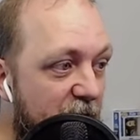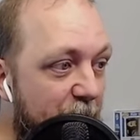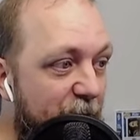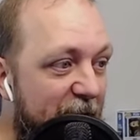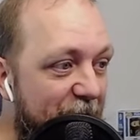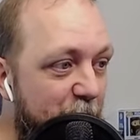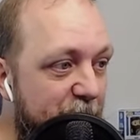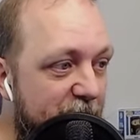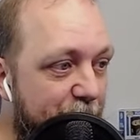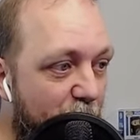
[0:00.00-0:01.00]
But after
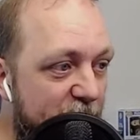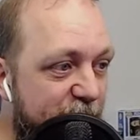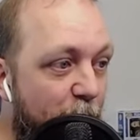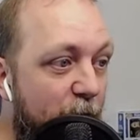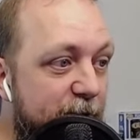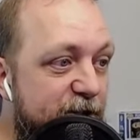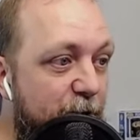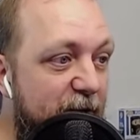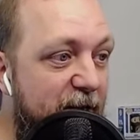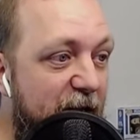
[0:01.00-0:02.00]
being pressed for it,
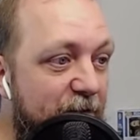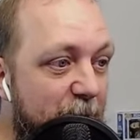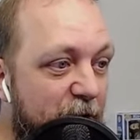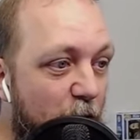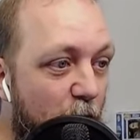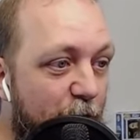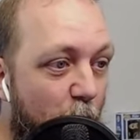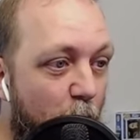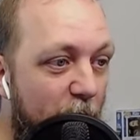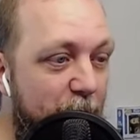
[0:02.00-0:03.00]
Sony gave them a code for
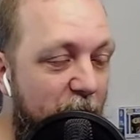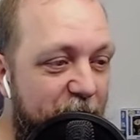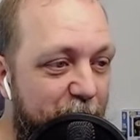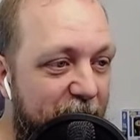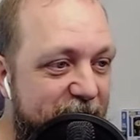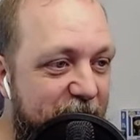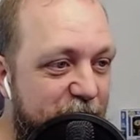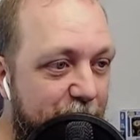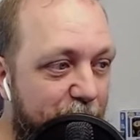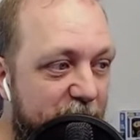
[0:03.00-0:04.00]
one month of
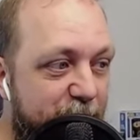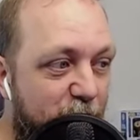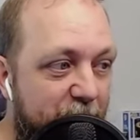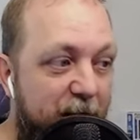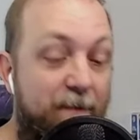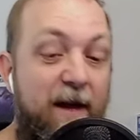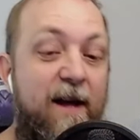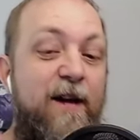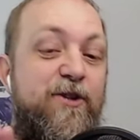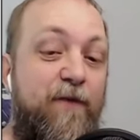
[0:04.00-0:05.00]
PlayStation Plus Premium.
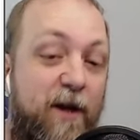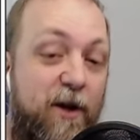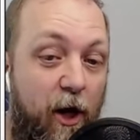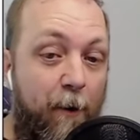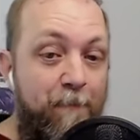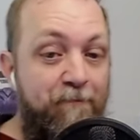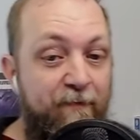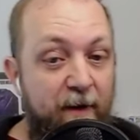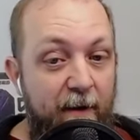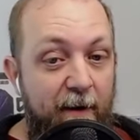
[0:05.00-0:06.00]
So there you go.
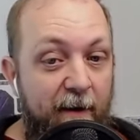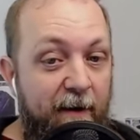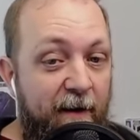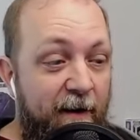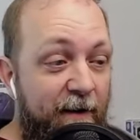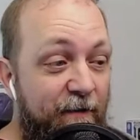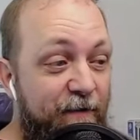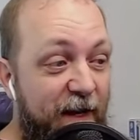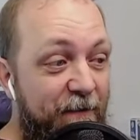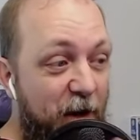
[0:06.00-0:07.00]

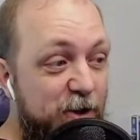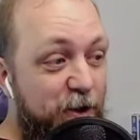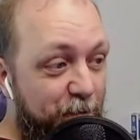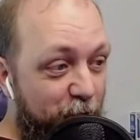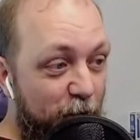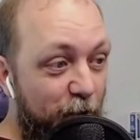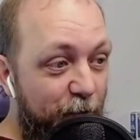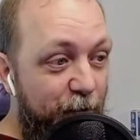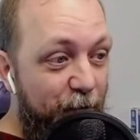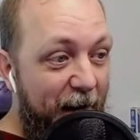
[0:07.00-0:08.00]
There, there's your
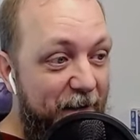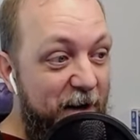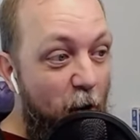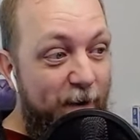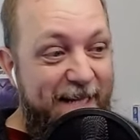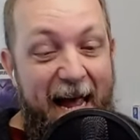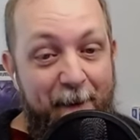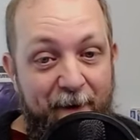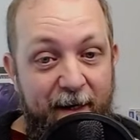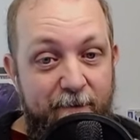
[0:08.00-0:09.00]
proof, right? They know it's
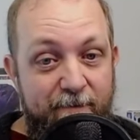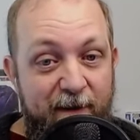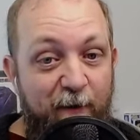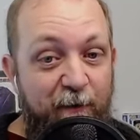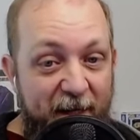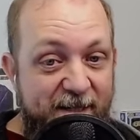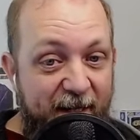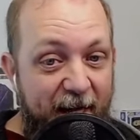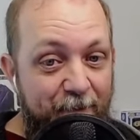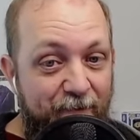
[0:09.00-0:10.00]
happening. They're fixing
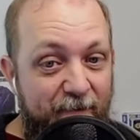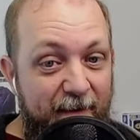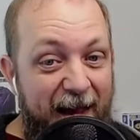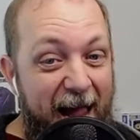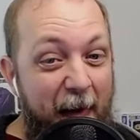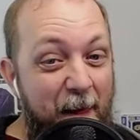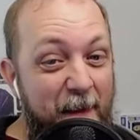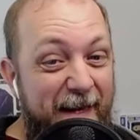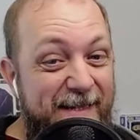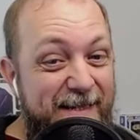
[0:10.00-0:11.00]
it, and then
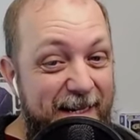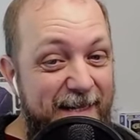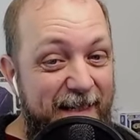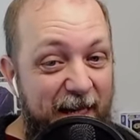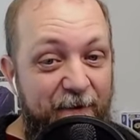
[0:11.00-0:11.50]
they didn't give